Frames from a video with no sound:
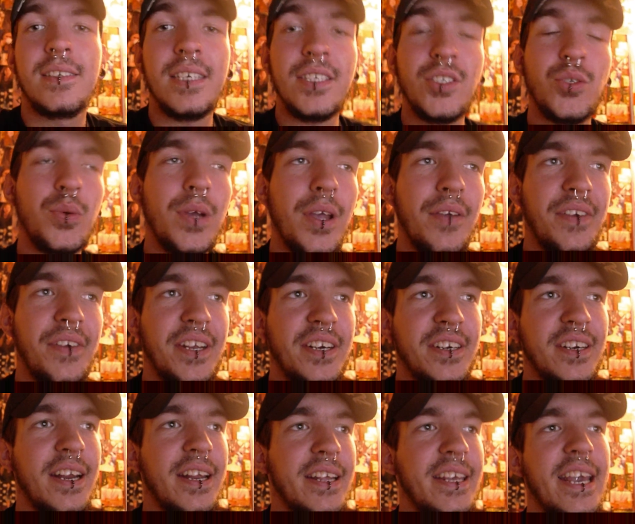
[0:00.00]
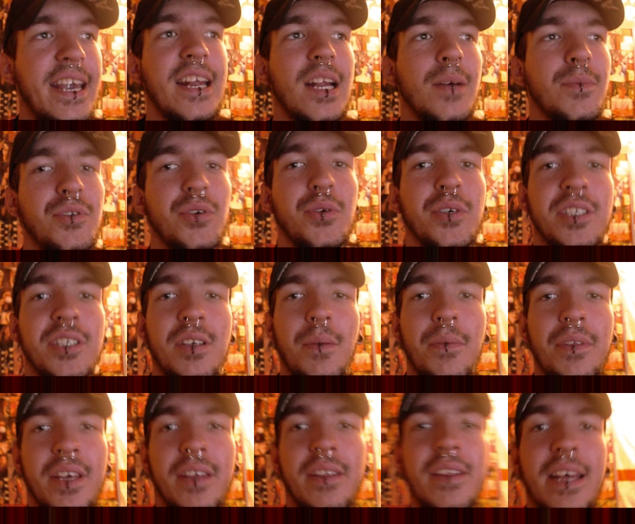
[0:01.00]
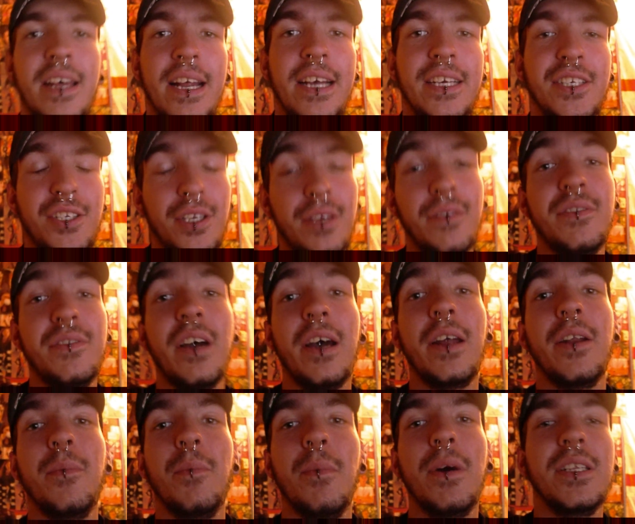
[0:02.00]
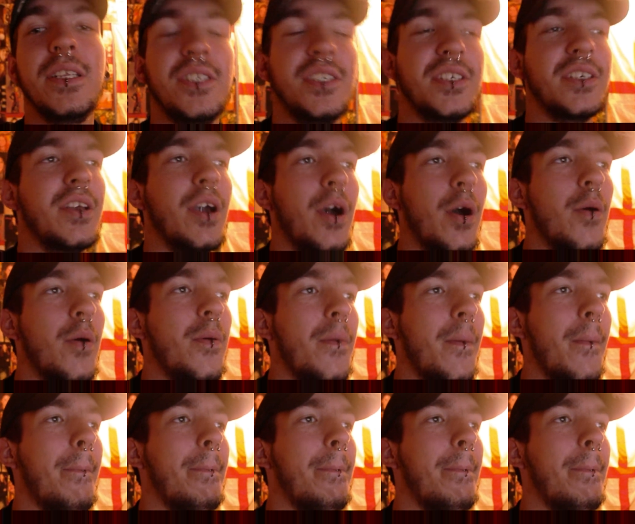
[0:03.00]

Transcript: Since we have internet again, I'm doing something that I should have done months ago,